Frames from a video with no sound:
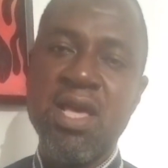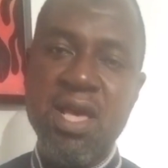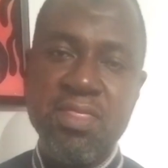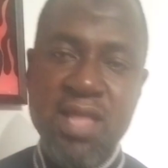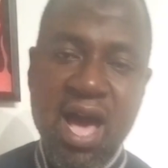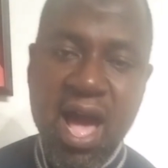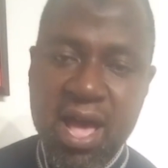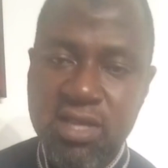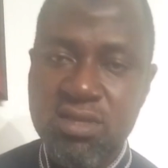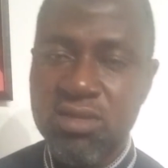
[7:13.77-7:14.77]
a
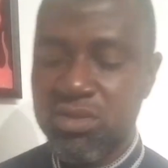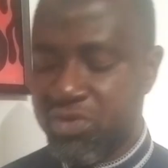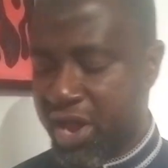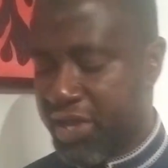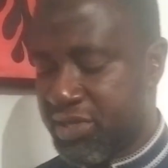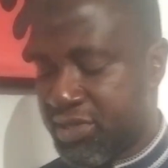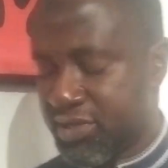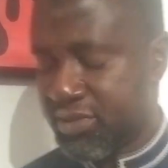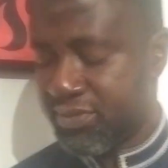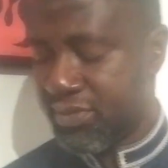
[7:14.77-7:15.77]
nice
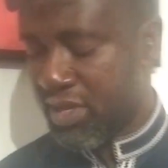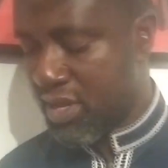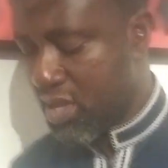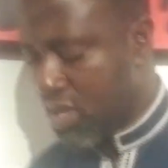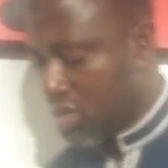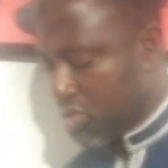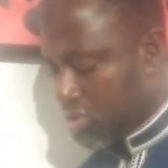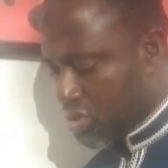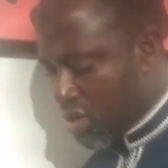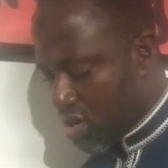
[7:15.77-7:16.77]
dress.
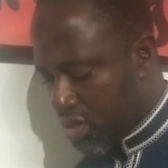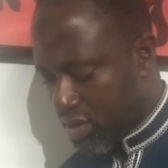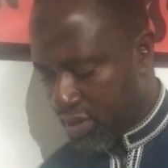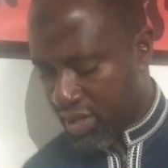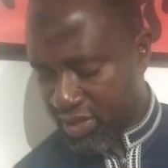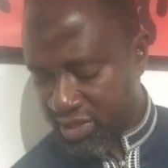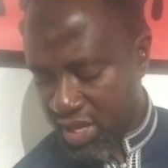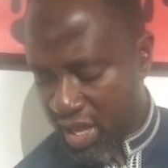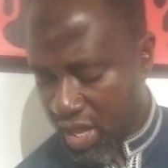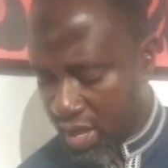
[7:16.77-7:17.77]
Third is
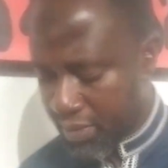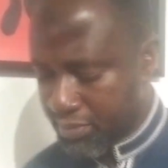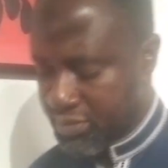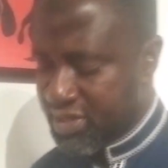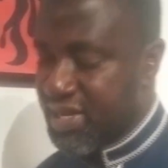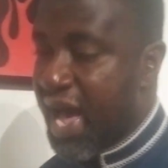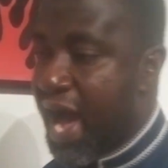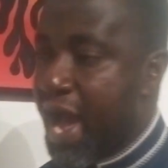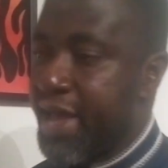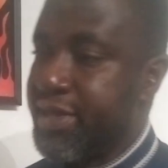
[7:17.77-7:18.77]
the
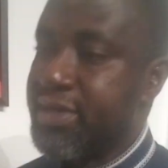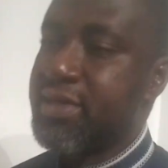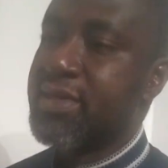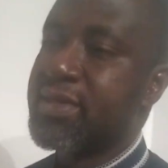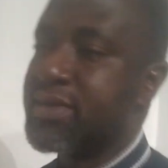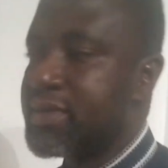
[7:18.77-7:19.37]
size,